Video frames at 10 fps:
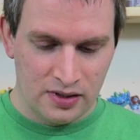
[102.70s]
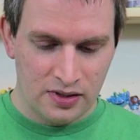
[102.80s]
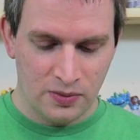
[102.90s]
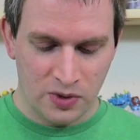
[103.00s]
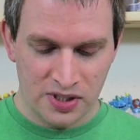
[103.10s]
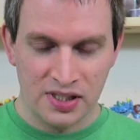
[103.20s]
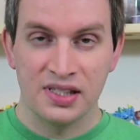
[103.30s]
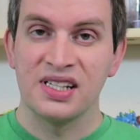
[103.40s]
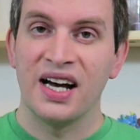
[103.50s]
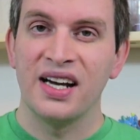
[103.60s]
So once
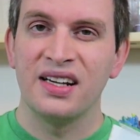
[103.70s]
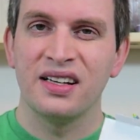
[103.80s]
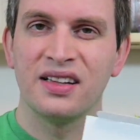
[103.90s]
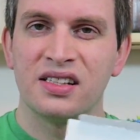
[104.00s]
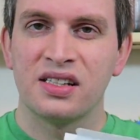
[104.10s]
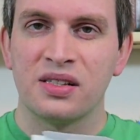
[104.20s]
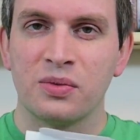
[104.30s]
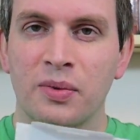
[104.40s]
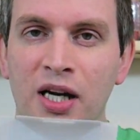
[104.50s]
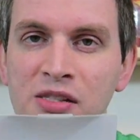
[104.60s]
inside, and this
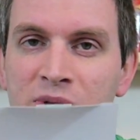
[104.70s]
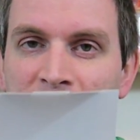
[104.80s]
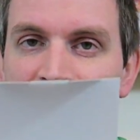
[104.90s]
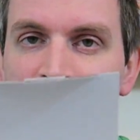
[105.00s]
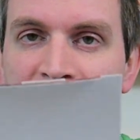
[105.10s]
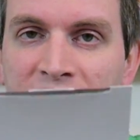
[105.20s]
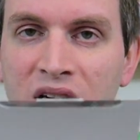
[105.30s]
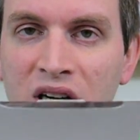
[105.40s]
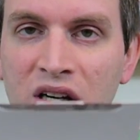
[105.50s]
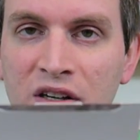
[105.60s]
reminds me a little bit
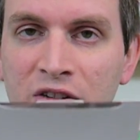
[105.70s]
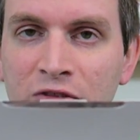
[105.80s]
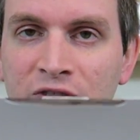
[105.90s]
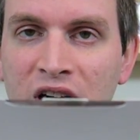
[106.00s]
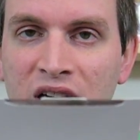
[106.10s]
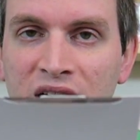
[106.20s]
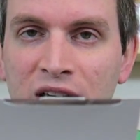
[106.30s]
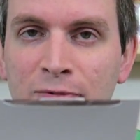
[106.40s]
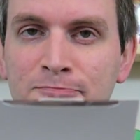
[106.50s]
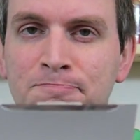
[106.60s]
of
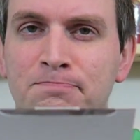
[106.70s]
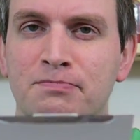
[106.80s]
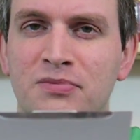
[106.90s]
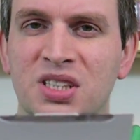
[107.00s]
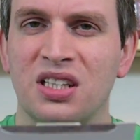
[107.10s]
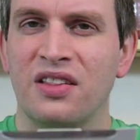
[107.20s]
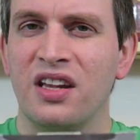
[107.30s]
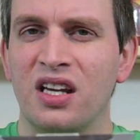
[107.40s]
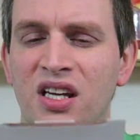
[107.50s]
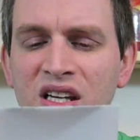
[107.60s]

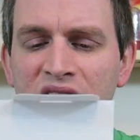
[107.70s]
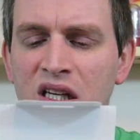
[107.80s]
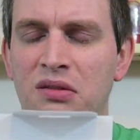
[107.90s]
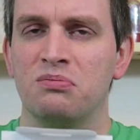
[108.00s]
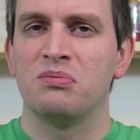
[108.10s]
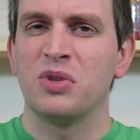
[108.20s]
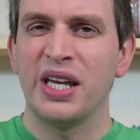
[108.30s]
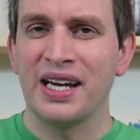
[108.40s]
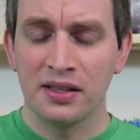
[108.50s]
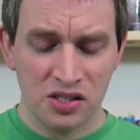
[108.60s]
the
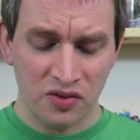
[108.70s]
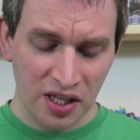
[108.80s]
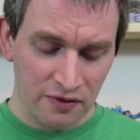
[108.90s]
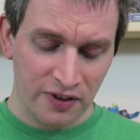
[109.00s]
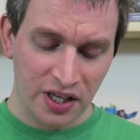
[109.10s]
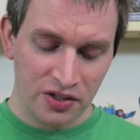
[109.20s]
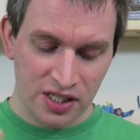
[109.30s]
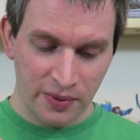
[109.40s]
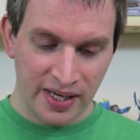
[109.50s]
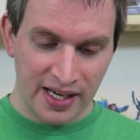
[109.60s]
Eon's Elite figures
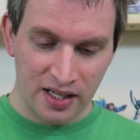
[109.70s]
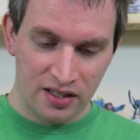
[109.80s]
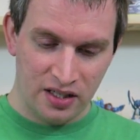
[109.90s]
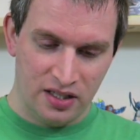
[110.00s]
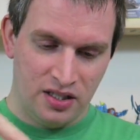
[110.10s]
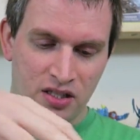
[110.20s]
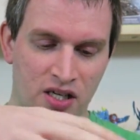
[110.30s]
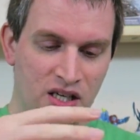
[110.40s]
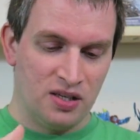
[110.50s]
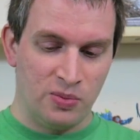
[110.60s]
that we had,
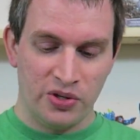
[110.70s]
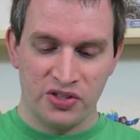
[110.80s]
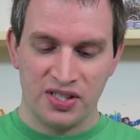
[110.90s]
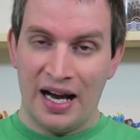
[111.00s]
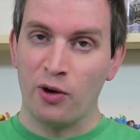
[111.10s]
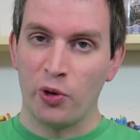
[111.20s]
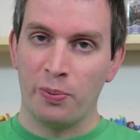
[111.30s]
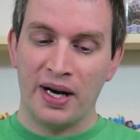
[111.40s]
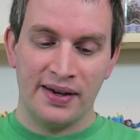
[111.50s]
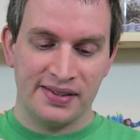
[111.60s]
where there's the outer
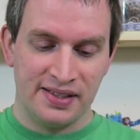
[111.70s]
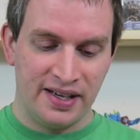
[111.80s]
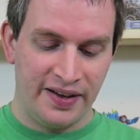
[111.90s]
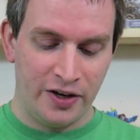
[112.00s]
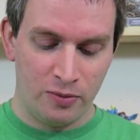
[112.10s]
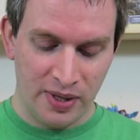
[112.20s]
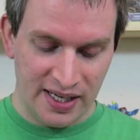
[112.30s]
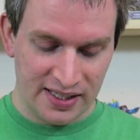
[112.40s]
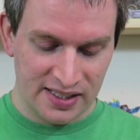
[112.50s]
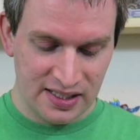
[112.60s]
box and then the inner
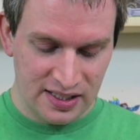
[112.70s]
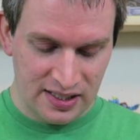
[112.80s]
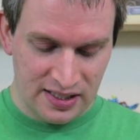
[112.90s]
box.